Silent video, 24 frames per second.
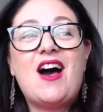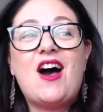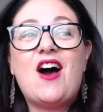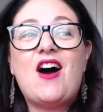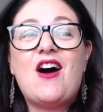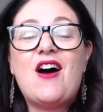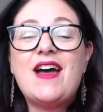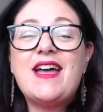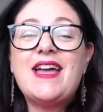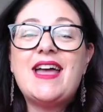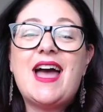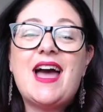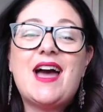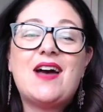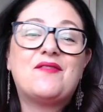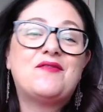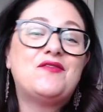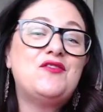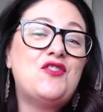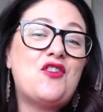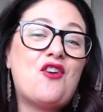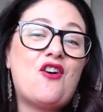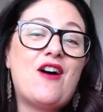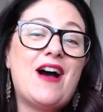I have
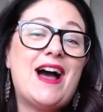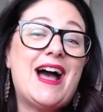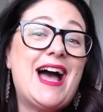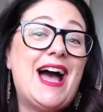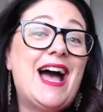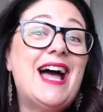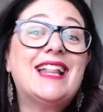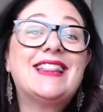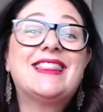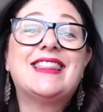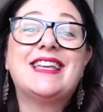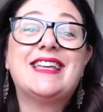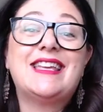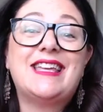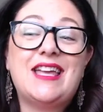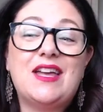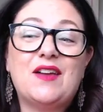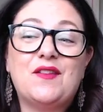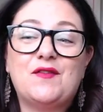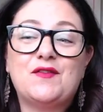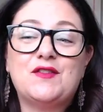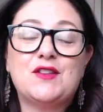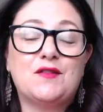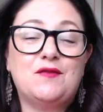not had the
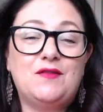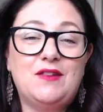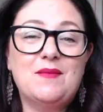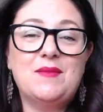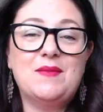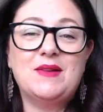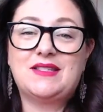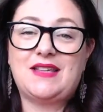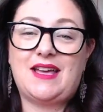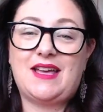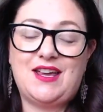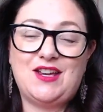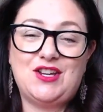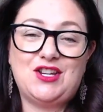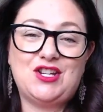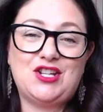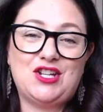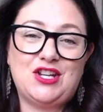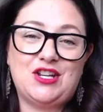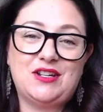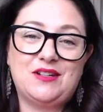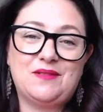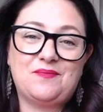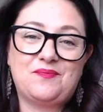gift of
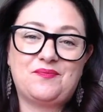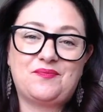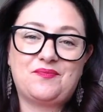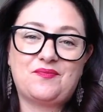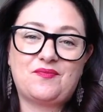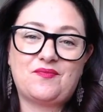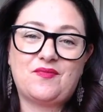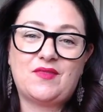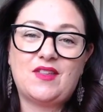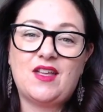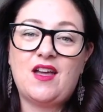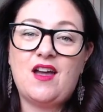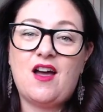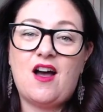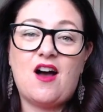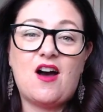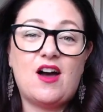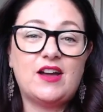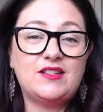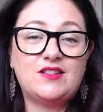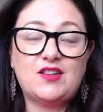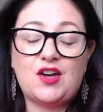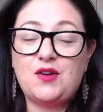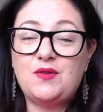limitation.
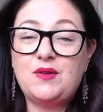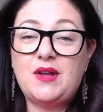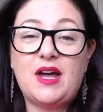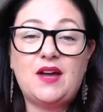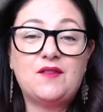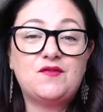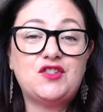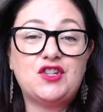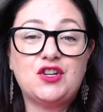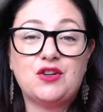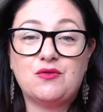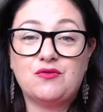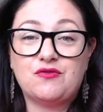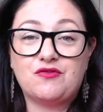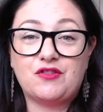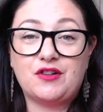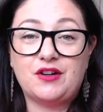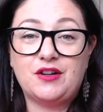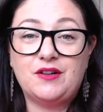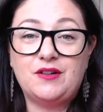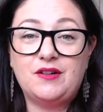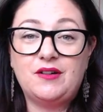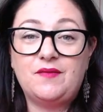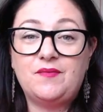I don't have
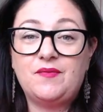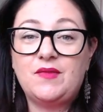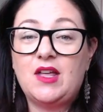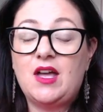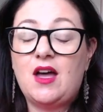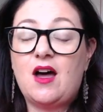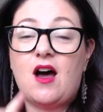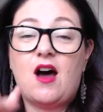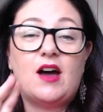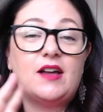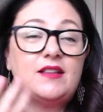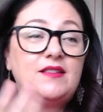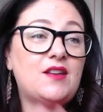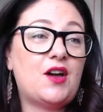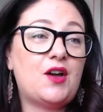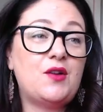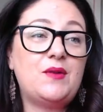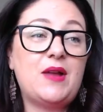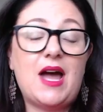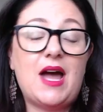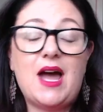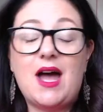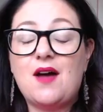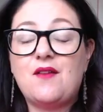children. I
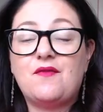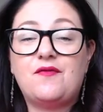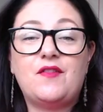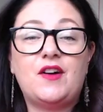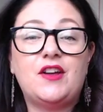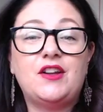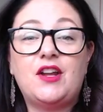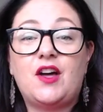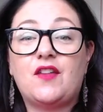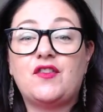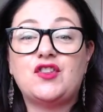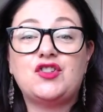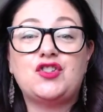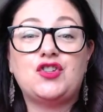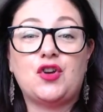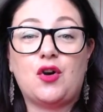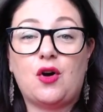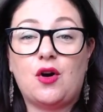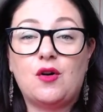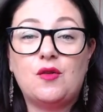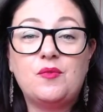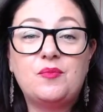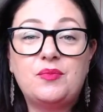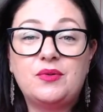don't have another
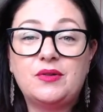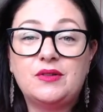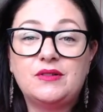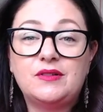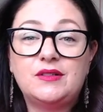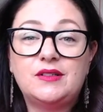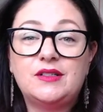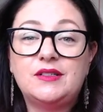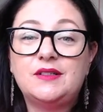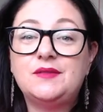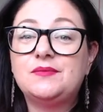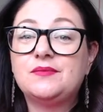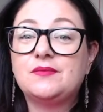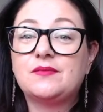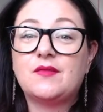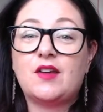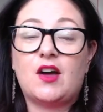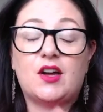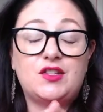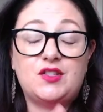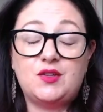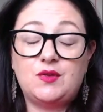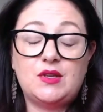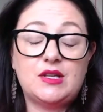job.
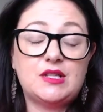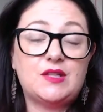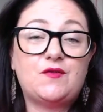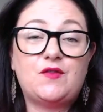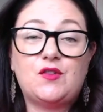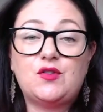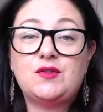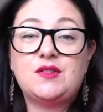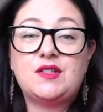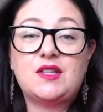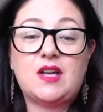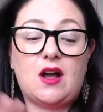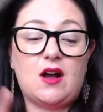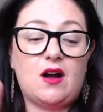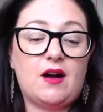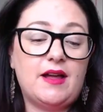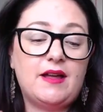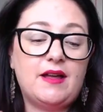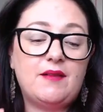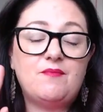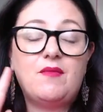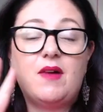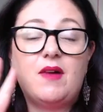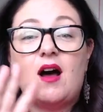I do this full
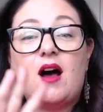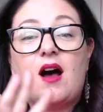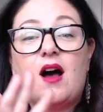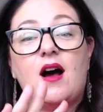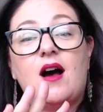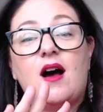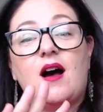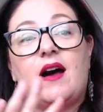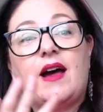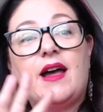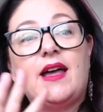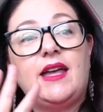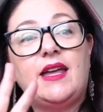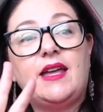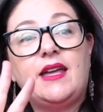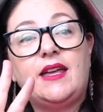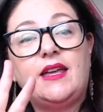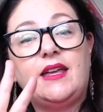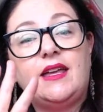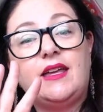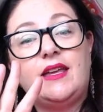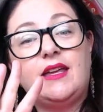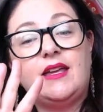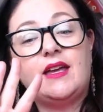time.
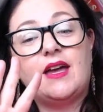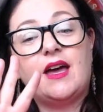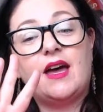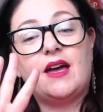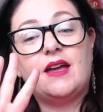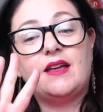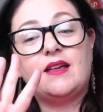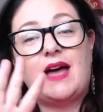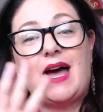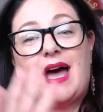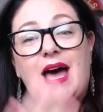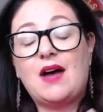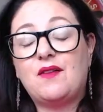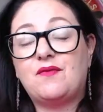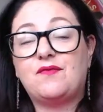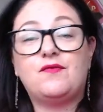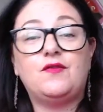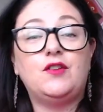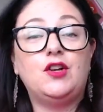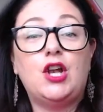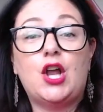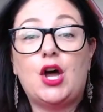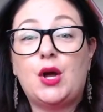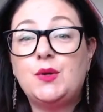I have
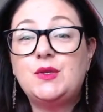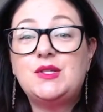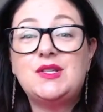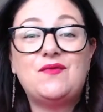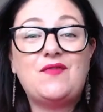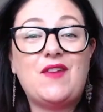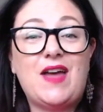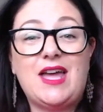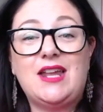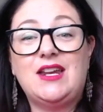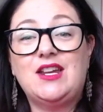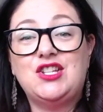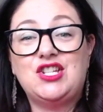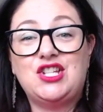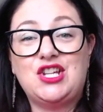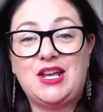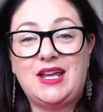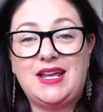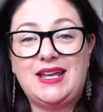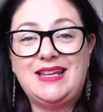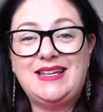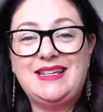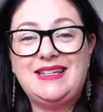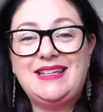loads of
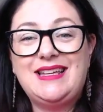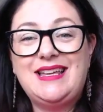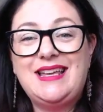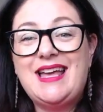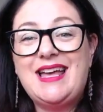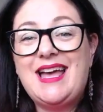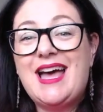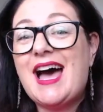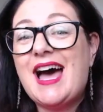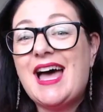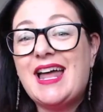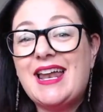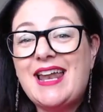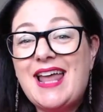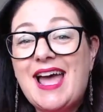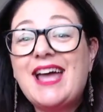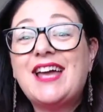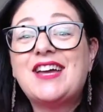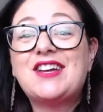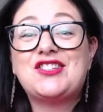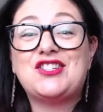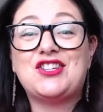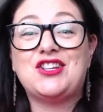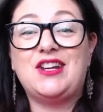energy. And
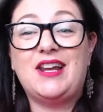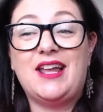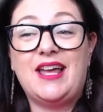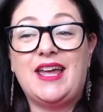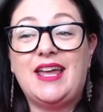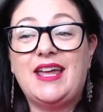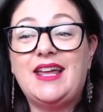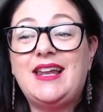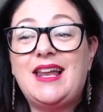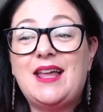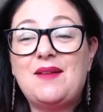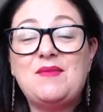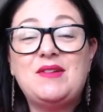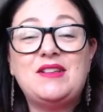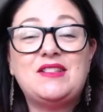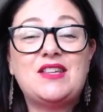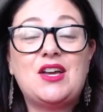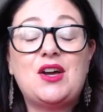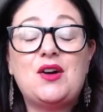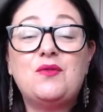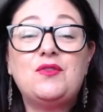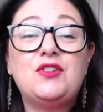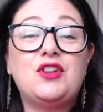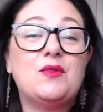actually, let me
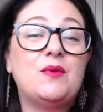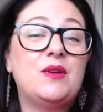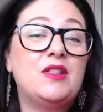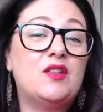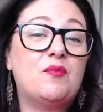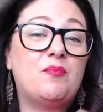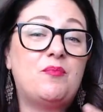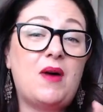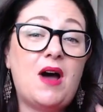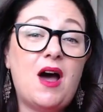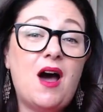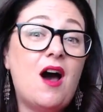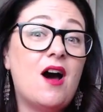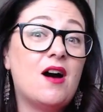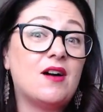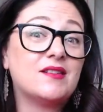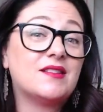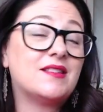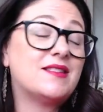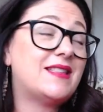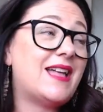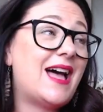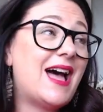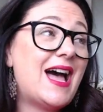tell you, in the
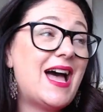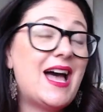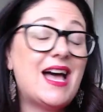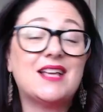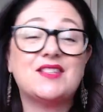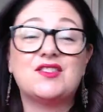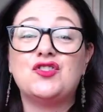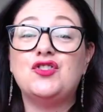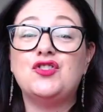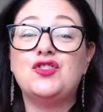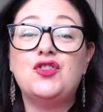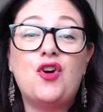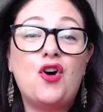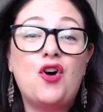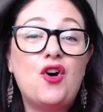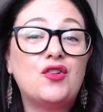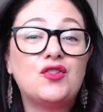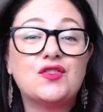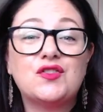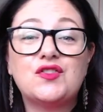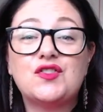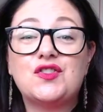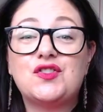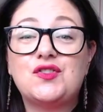past, that has
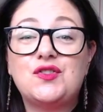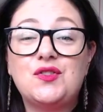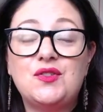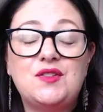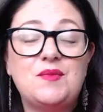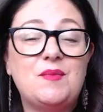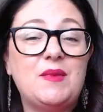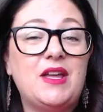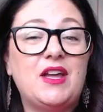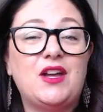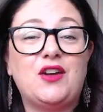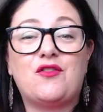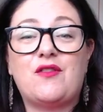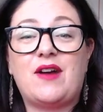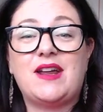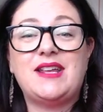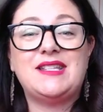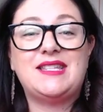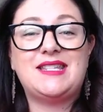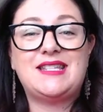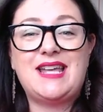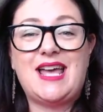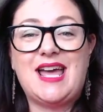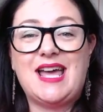not stood me in great
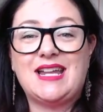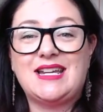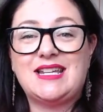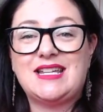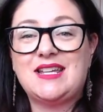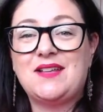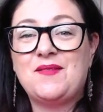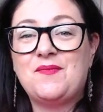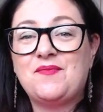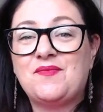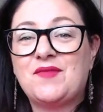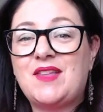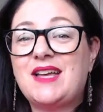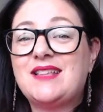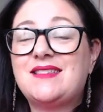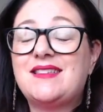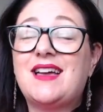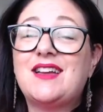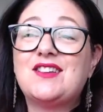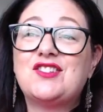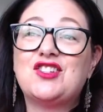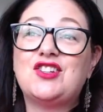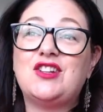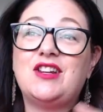stead. That's
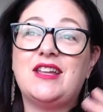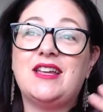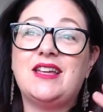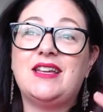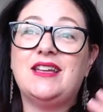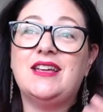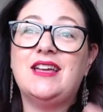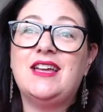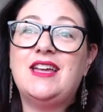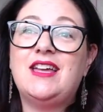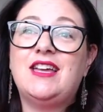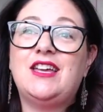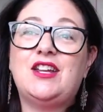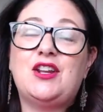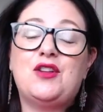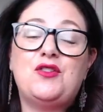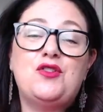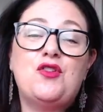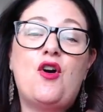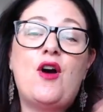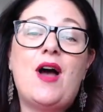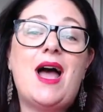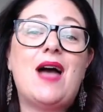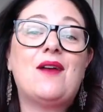actually, you know,
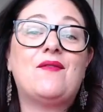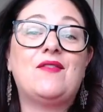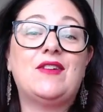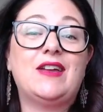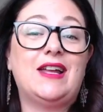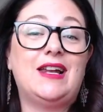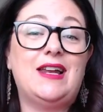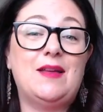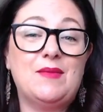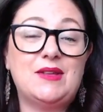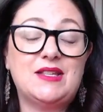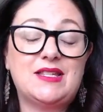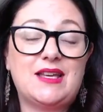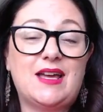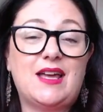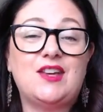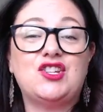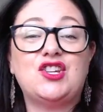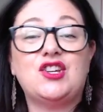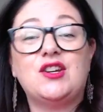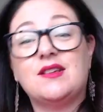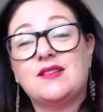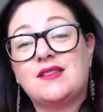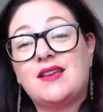not having a
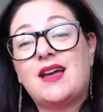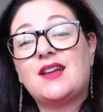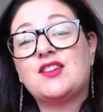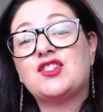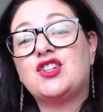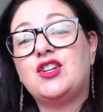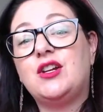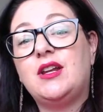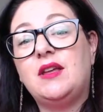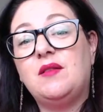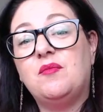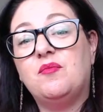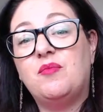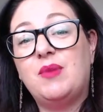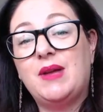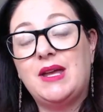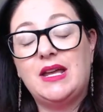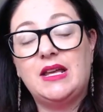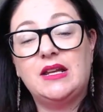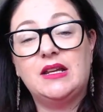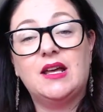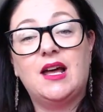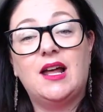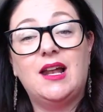limitation has actually
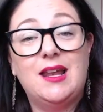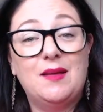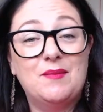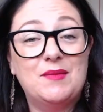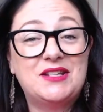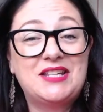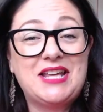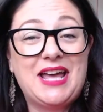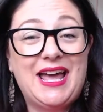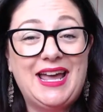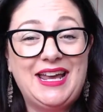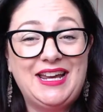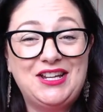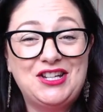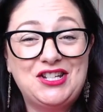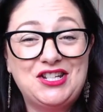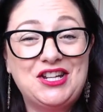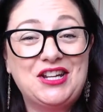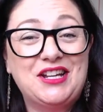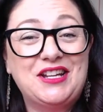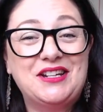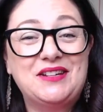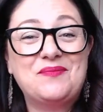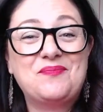been a
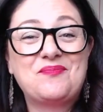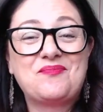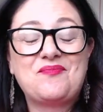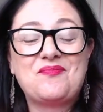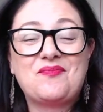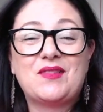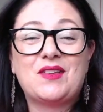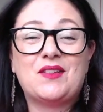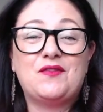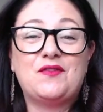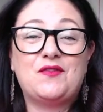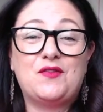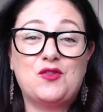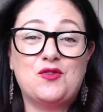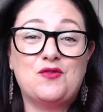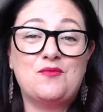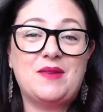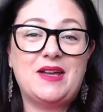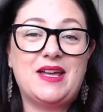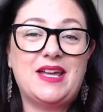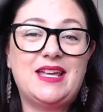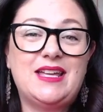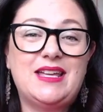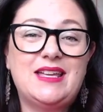limitation for
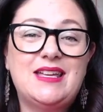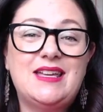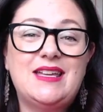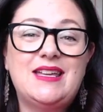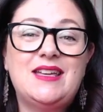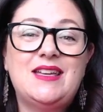me.